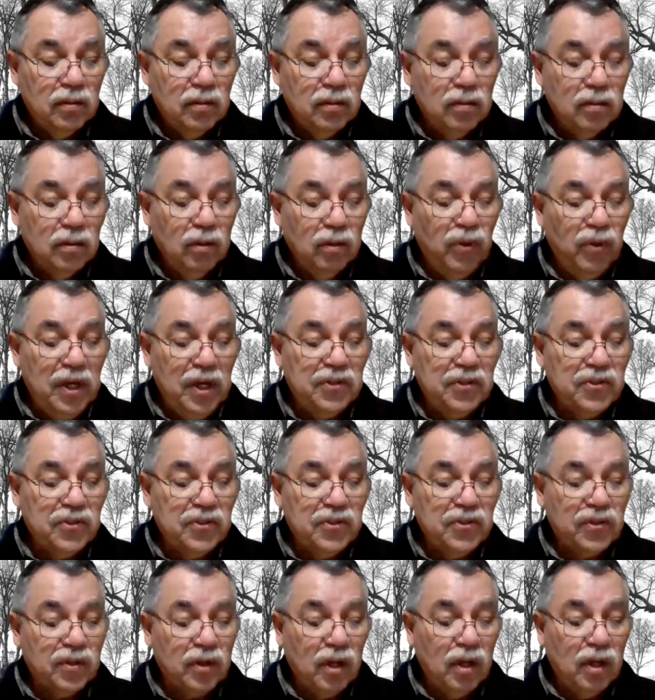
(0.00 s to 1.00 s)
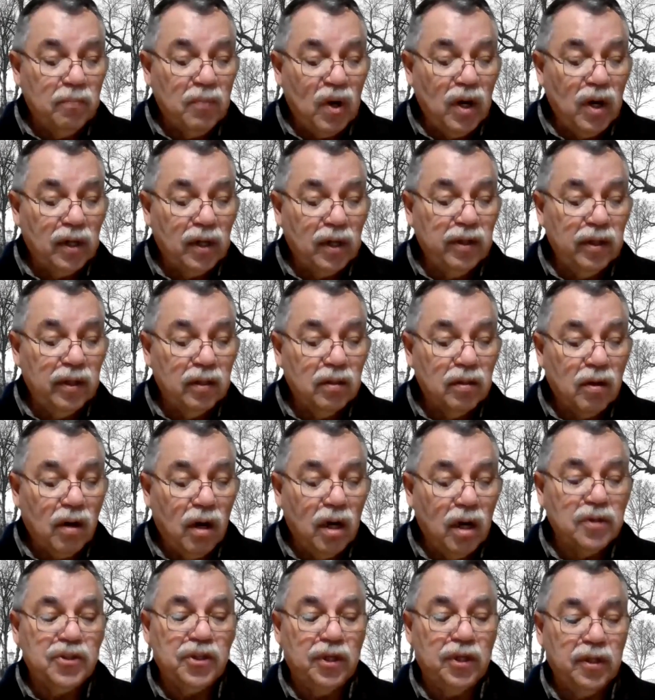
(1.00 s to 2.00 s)
Louise and Margaret
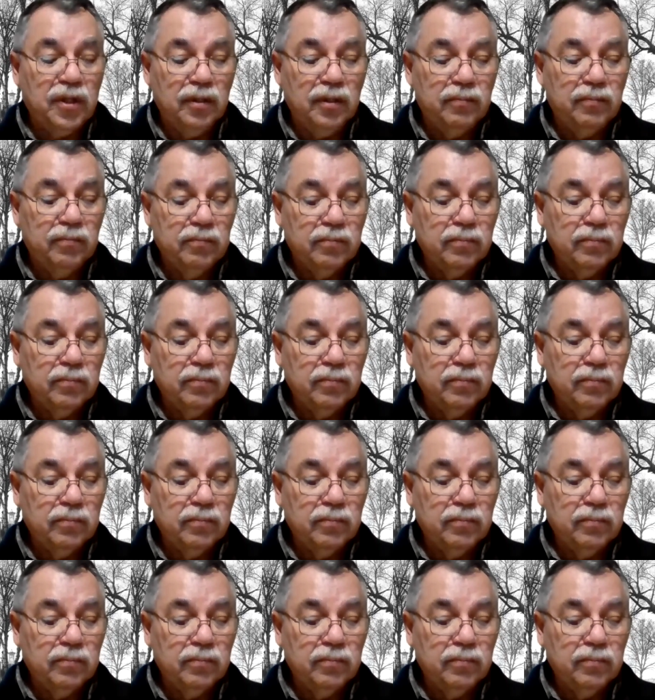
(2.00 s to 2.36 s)
Archicott,